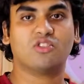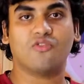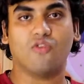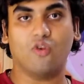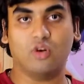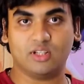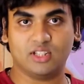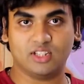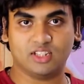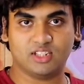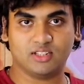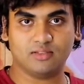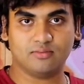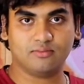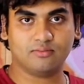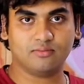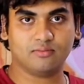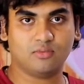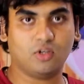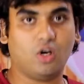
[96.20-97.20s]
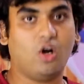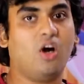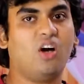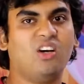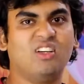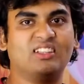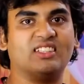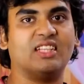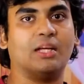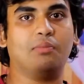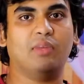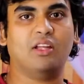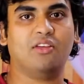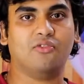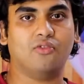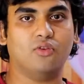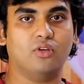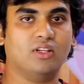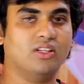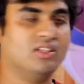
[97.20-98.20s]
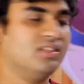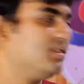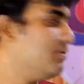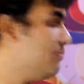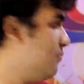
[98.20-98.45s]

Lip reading: voltage or the supply voltage,